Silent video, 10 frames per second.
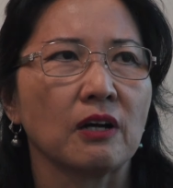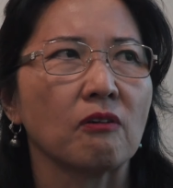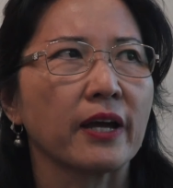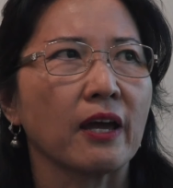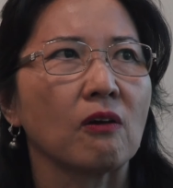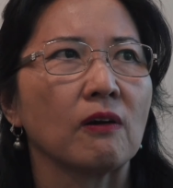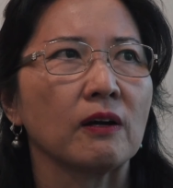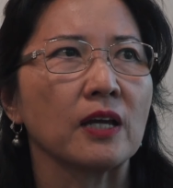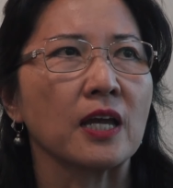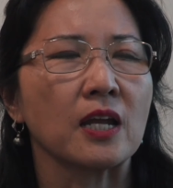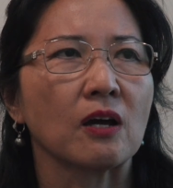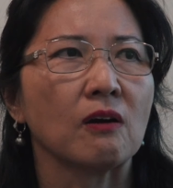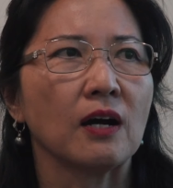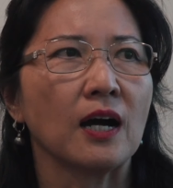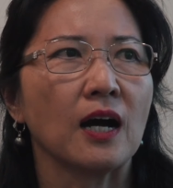Okay,
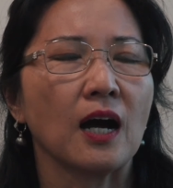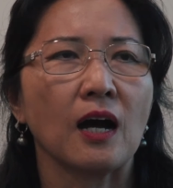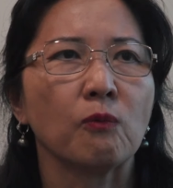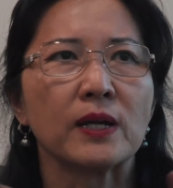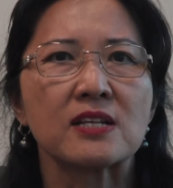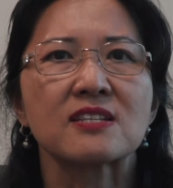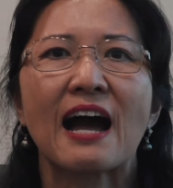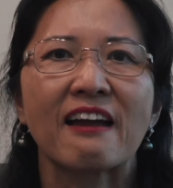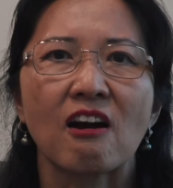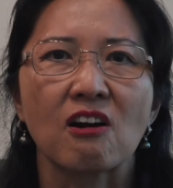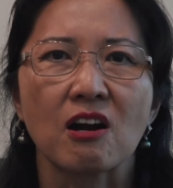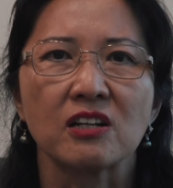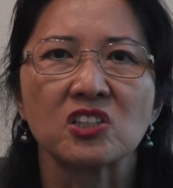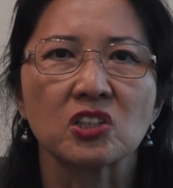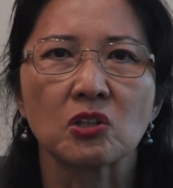what is IRR,
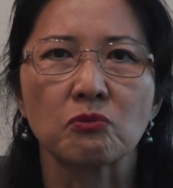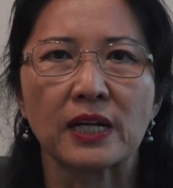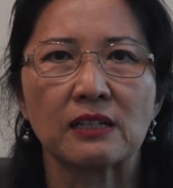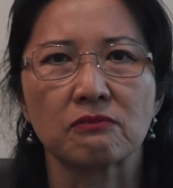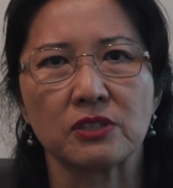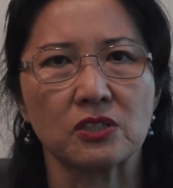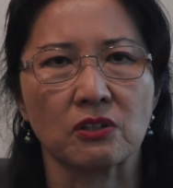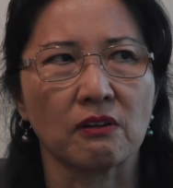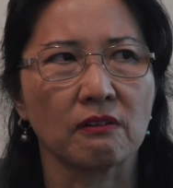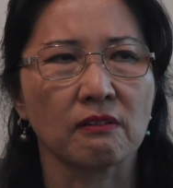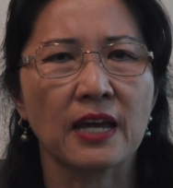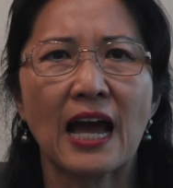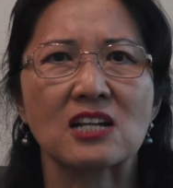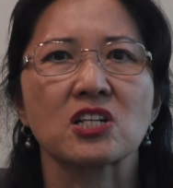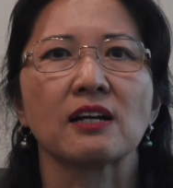internal rate of return,
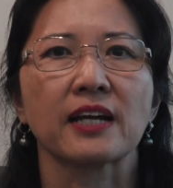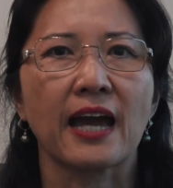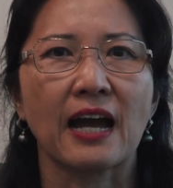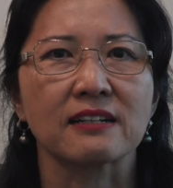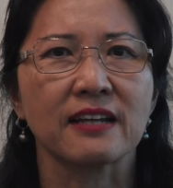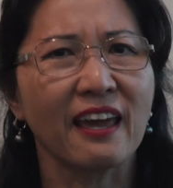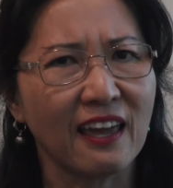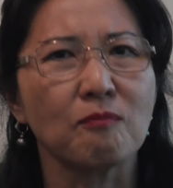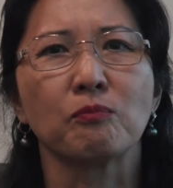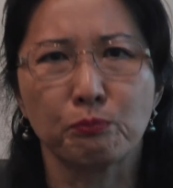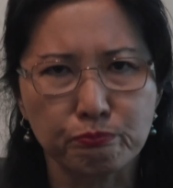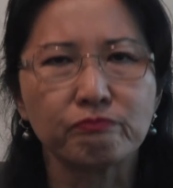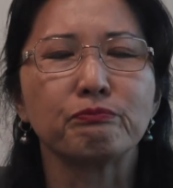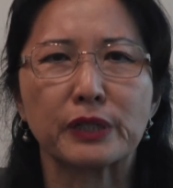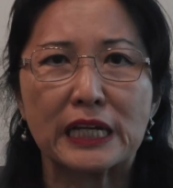cash on cash? Hey,
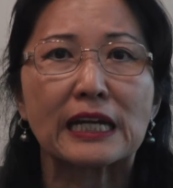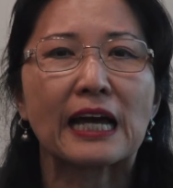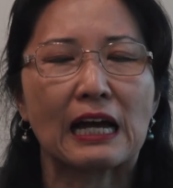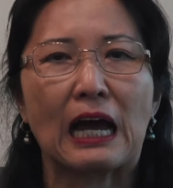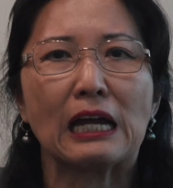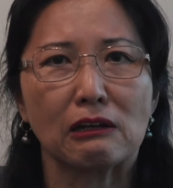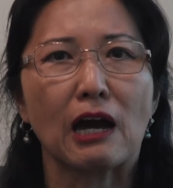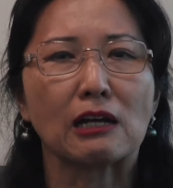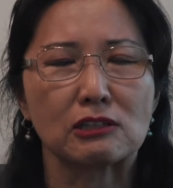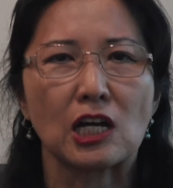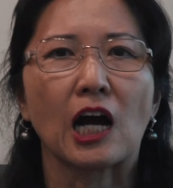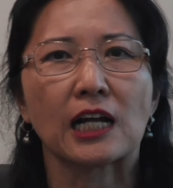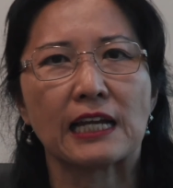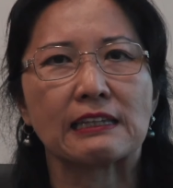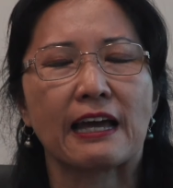bring it on. I know how to talk
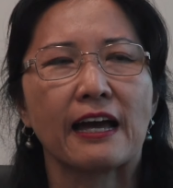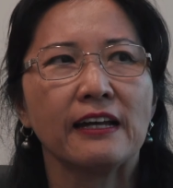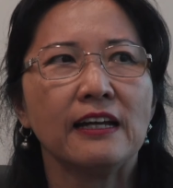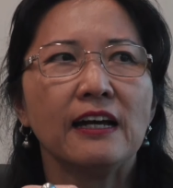like that.